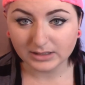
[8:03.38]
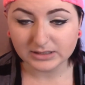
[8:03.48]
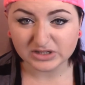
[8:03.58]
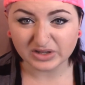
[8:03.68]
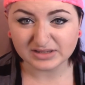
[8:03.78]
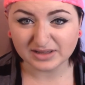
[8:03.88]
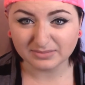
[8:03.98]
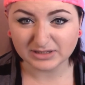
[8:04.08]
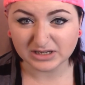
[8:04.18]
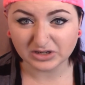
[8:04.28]
so that's all the
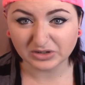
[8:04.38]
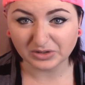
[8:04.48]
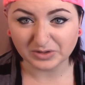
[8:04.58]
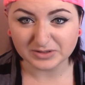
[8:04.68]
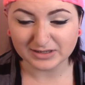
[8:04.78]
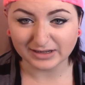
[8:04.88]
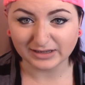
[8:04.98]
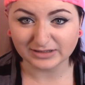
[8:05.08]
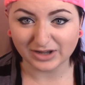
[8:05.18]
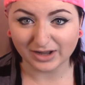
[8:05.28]
materials that I
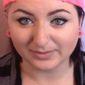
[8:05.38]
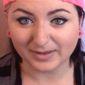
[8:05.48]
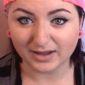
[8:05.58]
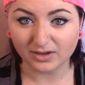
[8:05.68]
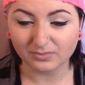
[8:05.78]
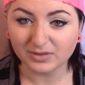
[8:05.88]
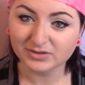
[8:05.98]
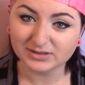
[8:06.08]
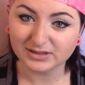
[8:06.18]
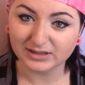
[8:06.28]
can talk about.
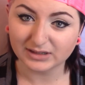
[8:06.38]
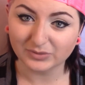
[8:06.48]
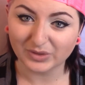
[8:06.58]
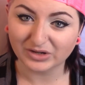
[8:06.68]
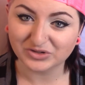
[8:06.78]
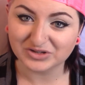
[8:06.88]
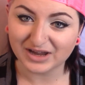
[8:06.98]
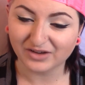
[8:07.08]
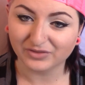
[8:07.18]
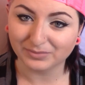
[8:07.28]
Mostly what you should
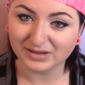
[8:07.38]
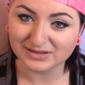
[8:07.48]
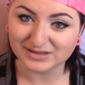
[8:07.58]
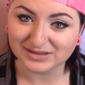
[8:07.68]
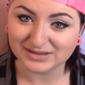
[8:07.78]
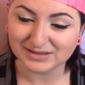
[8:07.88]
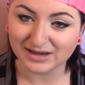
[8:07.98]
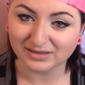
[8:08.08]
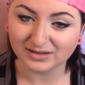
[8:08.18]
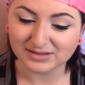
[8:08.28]
take from this is that
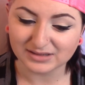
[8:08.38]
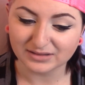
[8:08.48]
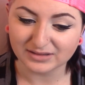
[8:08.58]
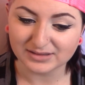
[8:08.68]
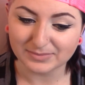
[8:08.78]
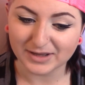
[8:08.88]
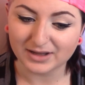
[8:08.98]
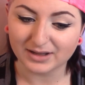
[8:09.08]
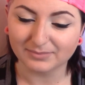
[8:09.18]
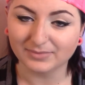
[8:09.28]
stainless steel is
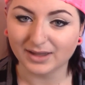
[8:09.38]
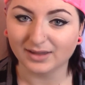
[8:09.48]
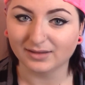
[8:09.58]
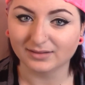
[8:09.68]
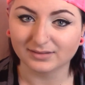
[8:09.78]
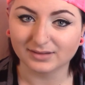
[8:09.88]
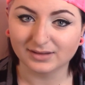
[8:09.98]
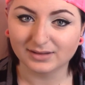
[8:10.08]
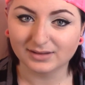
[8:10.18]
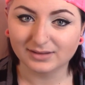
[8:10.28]
bomb, and
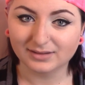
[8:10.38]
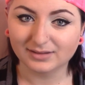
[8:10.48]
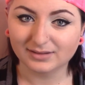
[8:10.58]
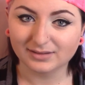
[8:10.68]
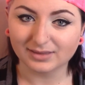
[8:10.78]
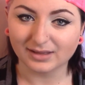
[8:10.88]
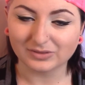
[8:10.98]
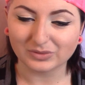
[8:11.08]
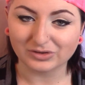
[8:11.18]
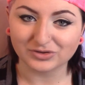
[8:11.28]
that's
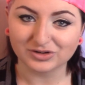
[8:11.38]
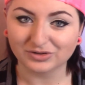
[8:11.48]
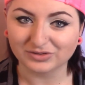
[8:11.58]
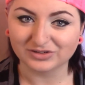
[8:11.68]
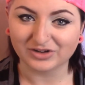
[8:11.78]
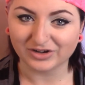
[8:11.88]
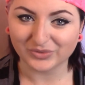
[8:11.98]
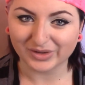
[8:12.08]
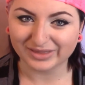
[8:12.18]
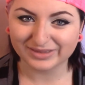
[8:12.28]
what you should use to stretch with.